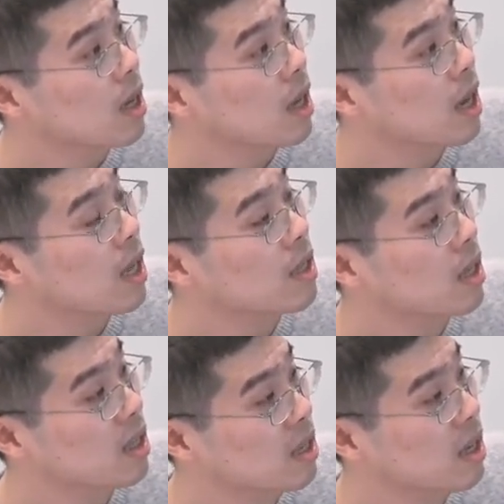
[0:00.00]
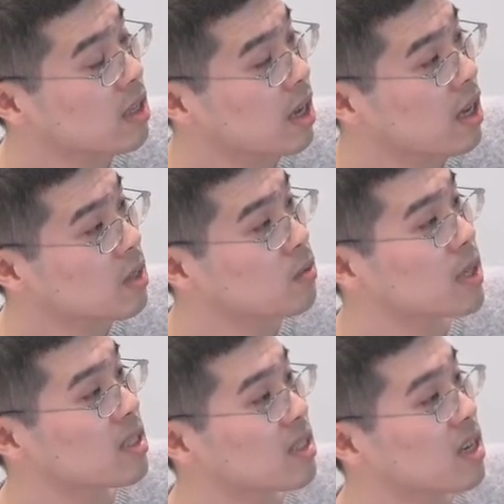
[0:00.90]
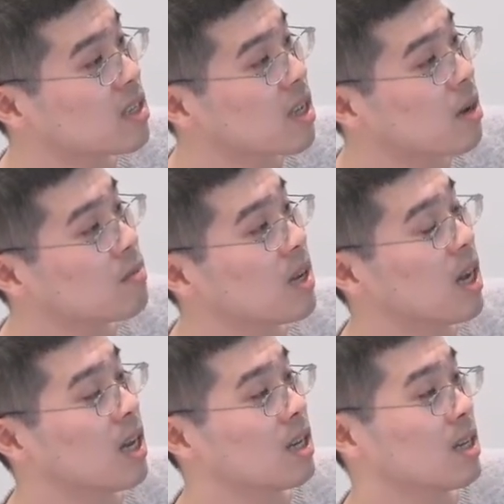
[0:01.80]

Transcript: And in the end, we study some uh,